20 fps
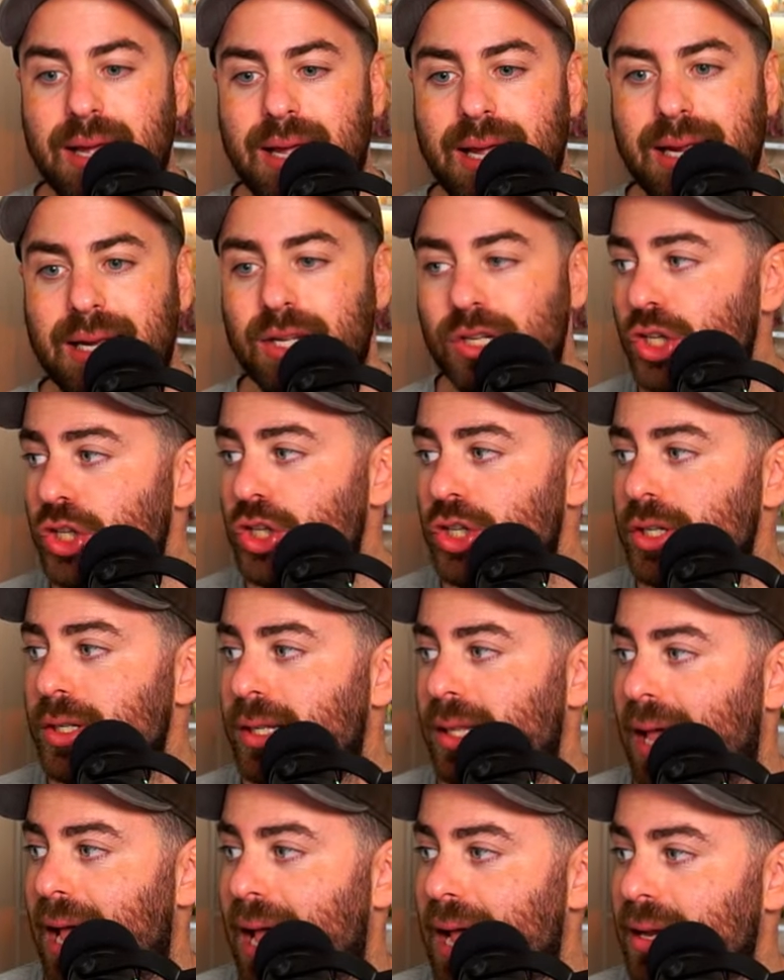In addition
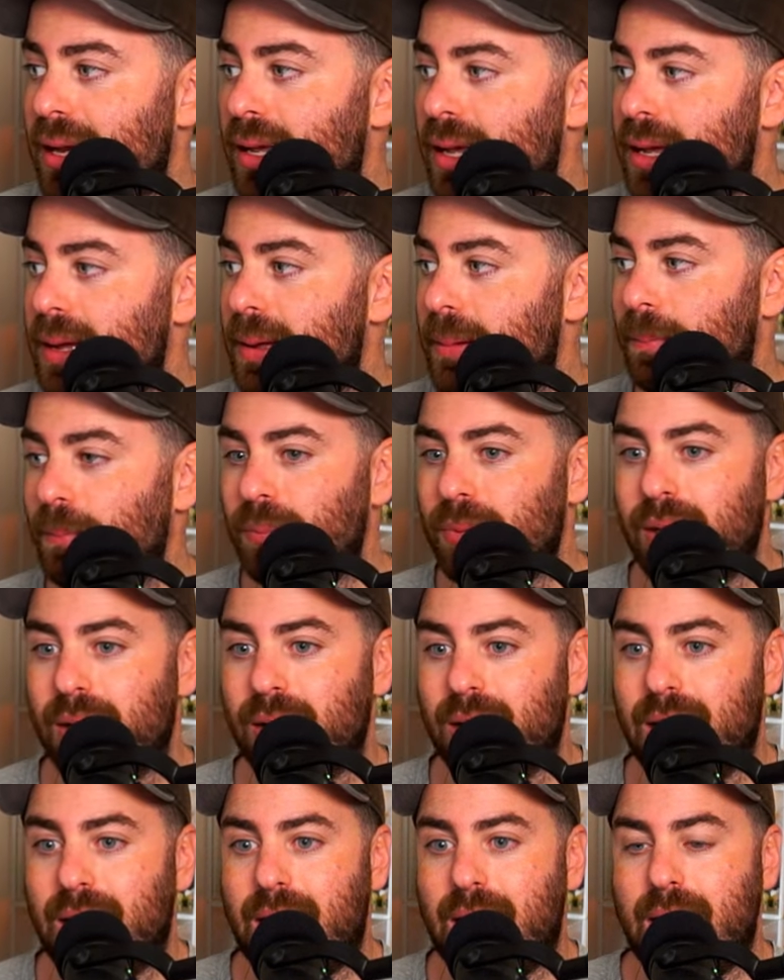to that,
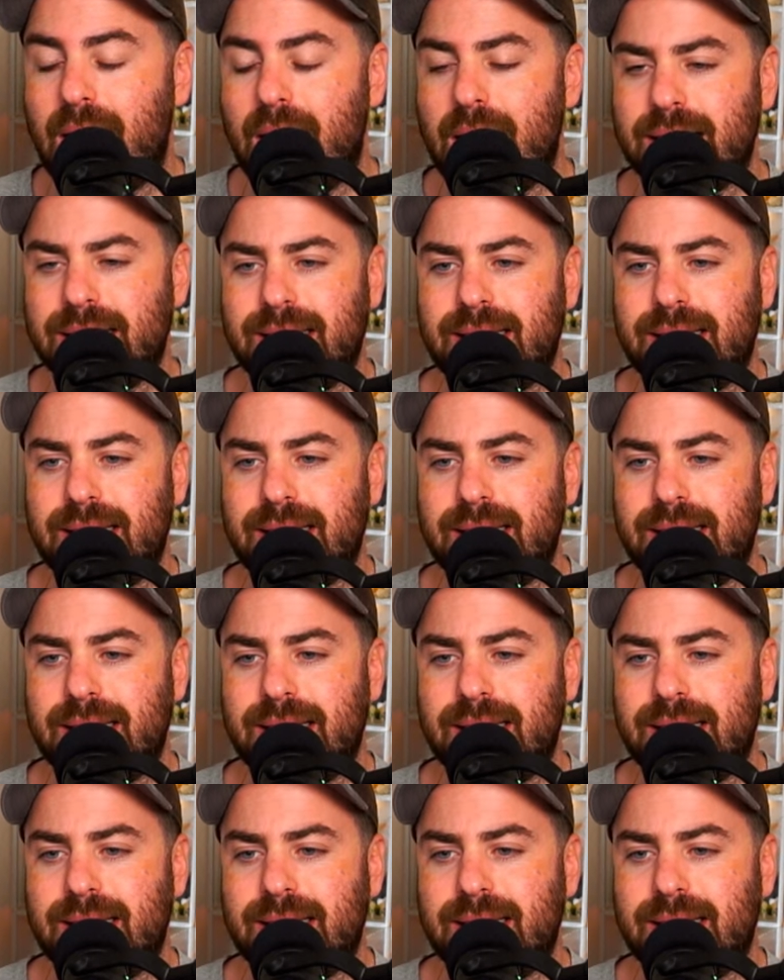a